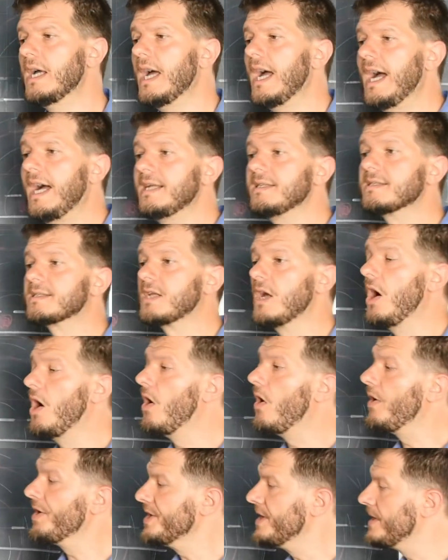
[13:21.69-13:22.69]
And
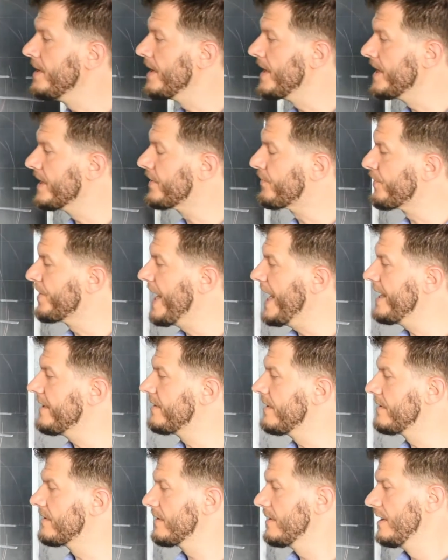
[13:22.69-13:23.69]
so he
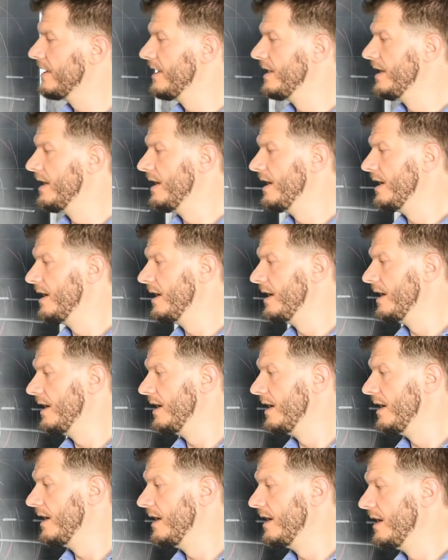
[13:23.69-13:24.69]
created
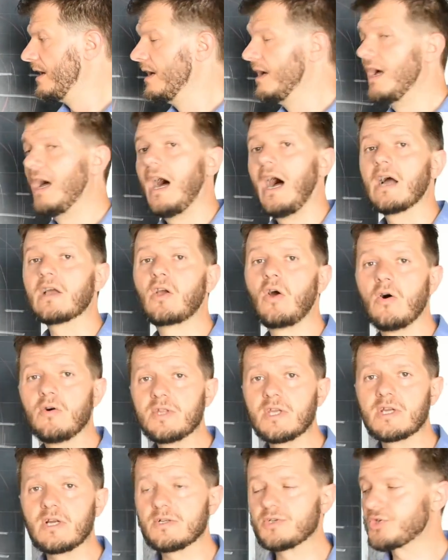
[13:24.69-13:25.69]
a
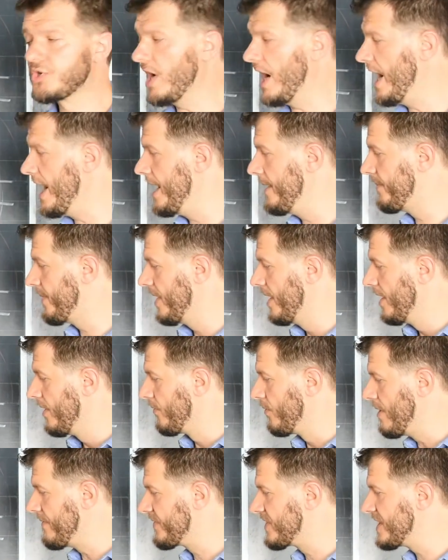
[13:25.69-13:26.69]
conical shape
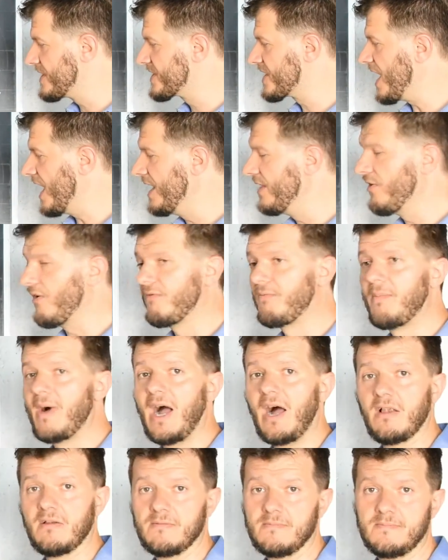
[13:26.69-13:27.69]
with this kind of
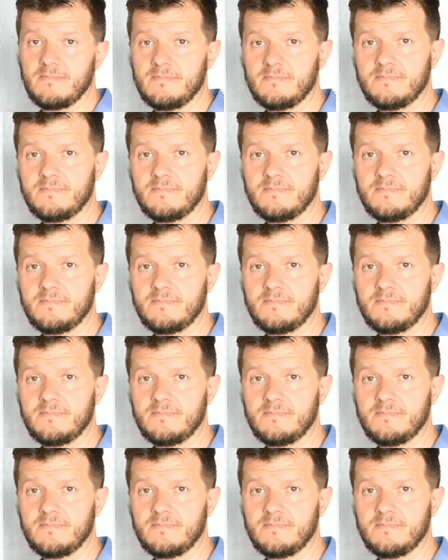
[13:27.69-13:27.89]
bell.